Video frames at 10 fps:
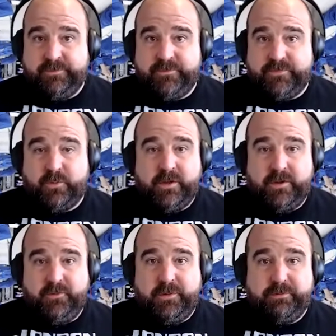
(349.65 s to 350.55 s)
So
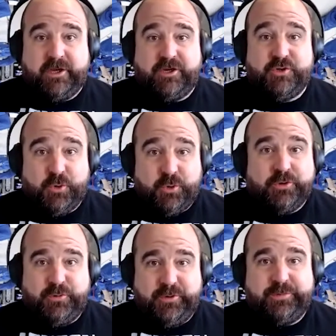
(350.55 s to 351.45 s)
we make sure
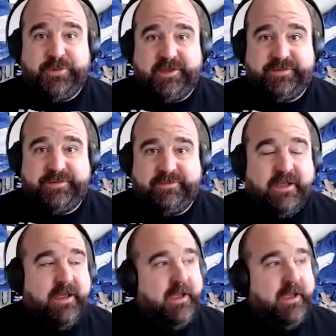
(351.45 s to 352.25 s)
that we are being safe.